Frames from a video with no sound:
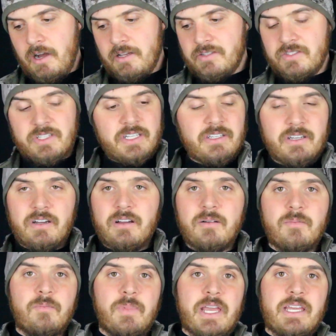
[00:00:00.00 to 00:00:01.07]

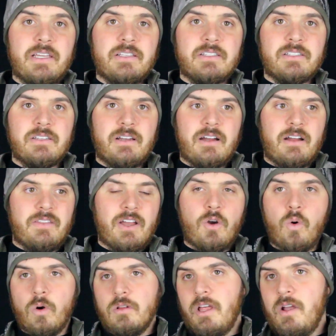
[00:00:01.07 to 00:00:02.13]
Sitka makes the
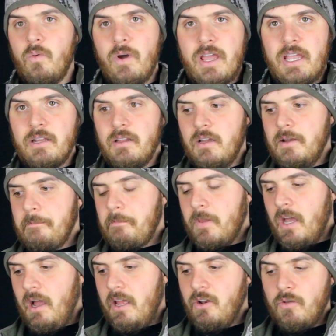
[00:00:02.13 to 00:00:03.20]
core lightweight.
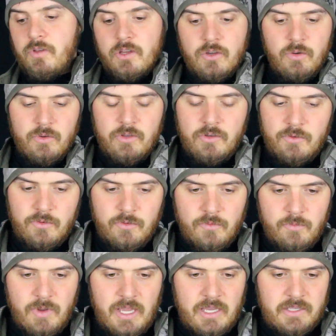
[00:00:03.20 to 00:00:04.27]
I know that Kuiu
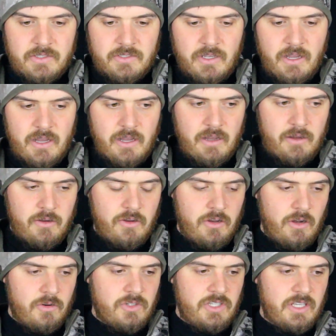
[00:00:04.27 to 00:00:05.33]
makes,
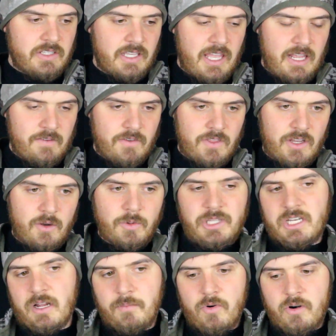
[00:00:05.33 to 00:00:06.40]
oh geez, I can't even think of what
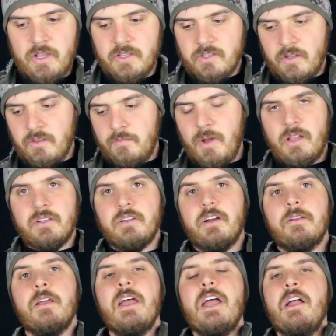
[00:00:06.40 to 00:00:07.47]
the number is on the
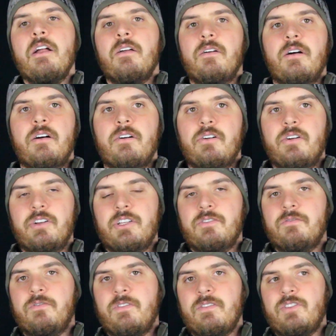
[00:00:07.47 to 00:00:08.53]
Peloton
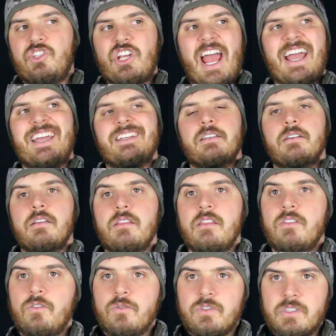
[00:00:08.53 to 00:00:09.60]
hooded jacket.
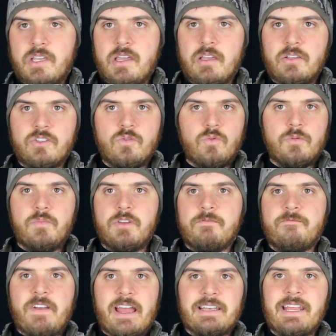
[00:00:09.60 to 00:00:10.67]
Those things would be
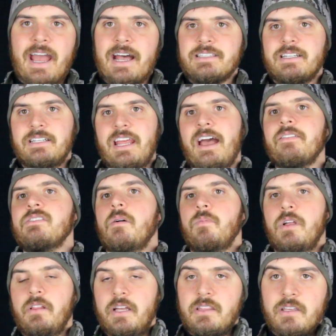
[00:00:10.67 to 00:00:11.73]
fantastic to have
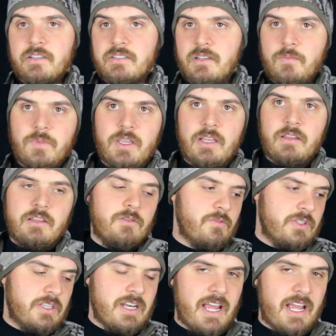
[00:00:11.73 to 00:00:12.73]
something like this, something that was